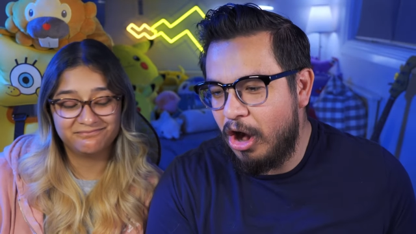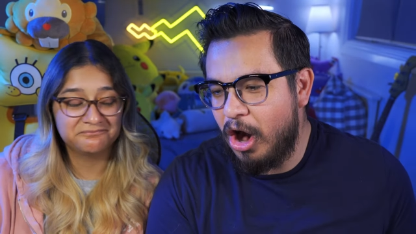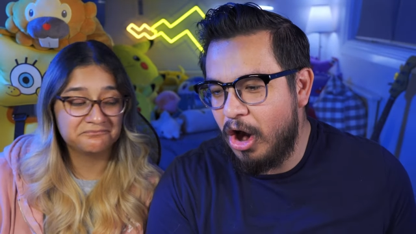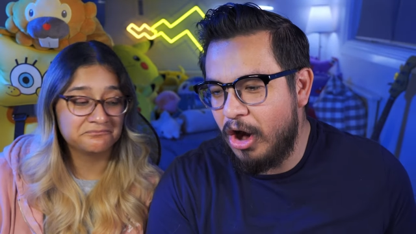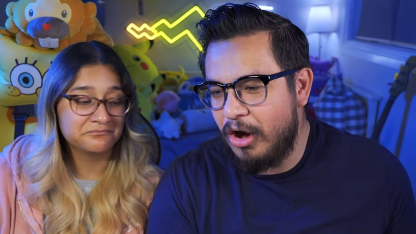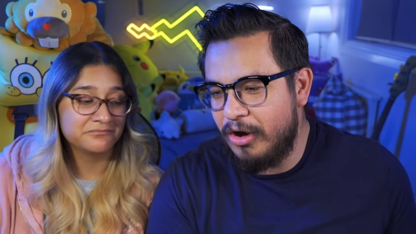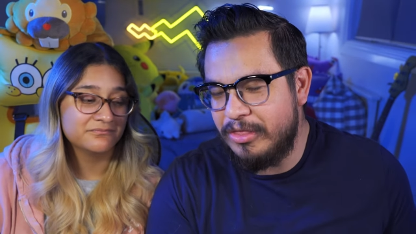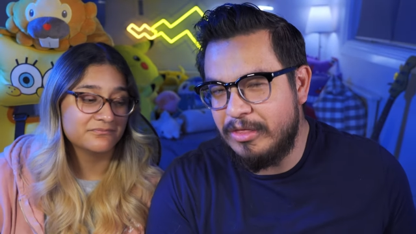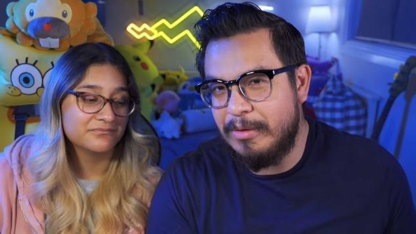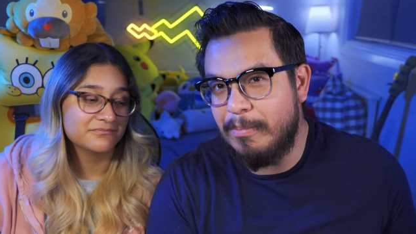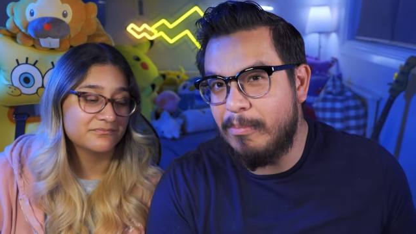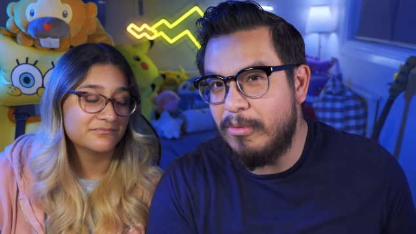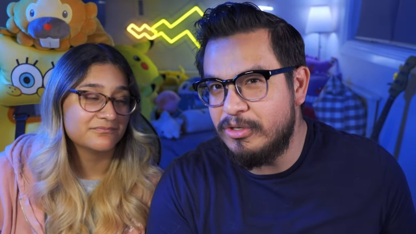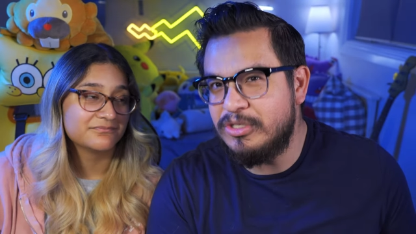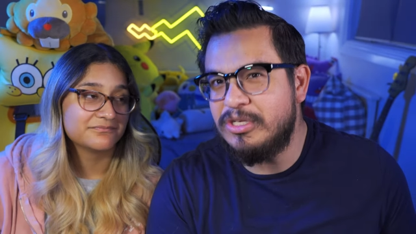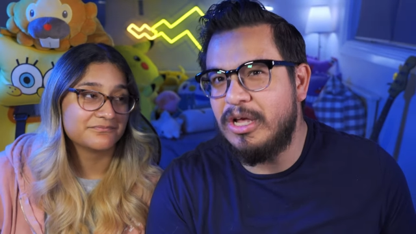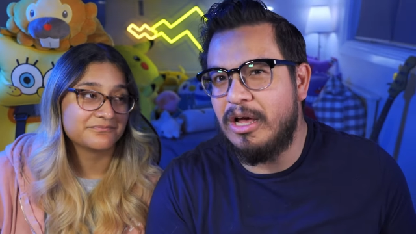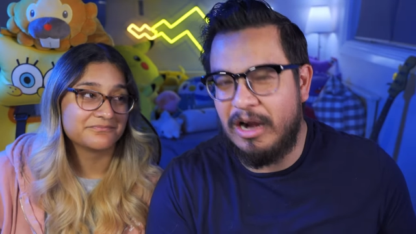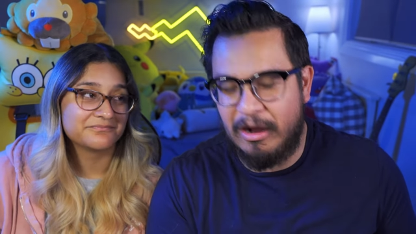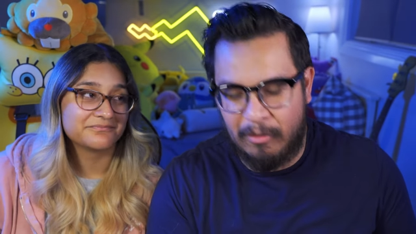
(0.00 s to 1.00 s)
Speaker 1: are the
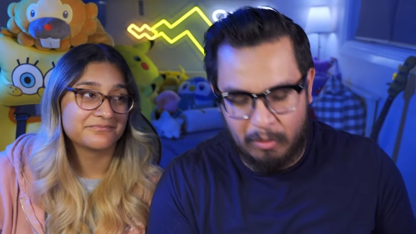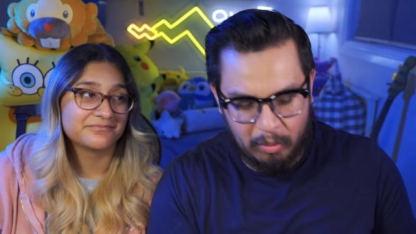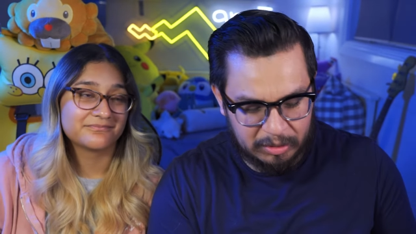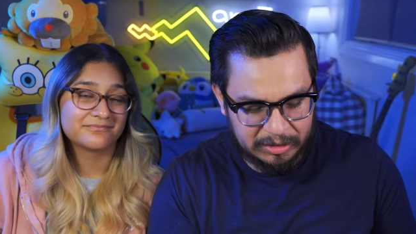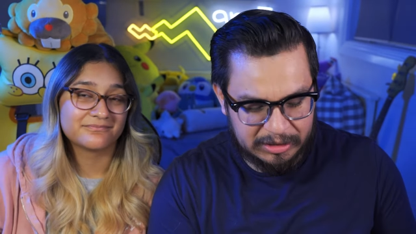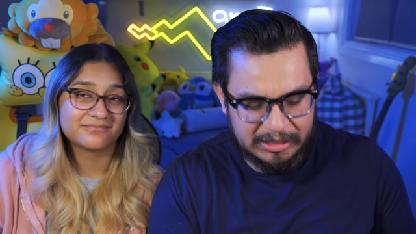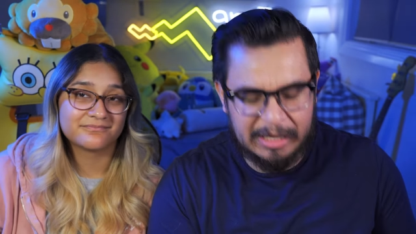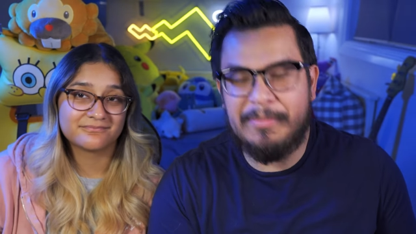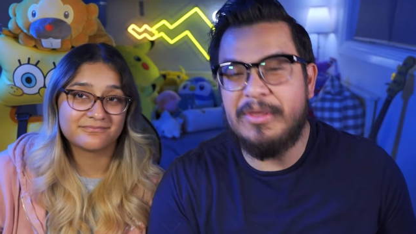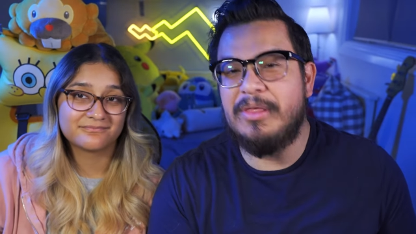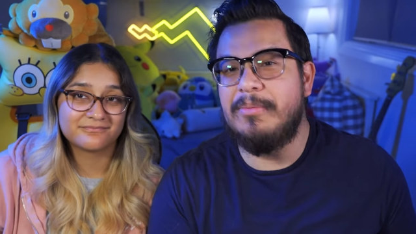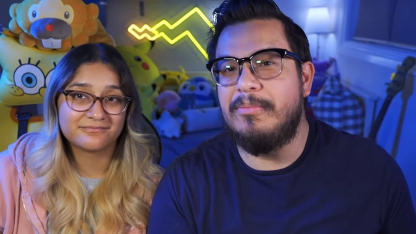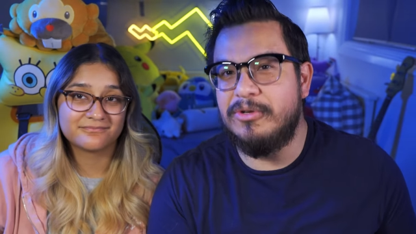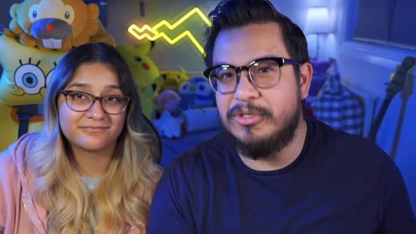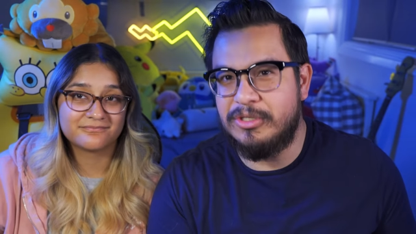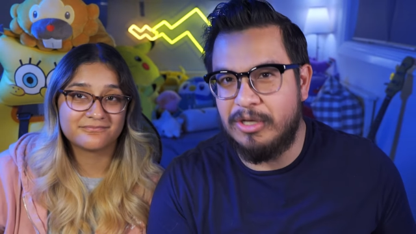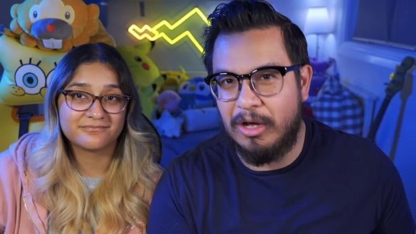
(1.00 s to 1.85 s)
most sought some of the most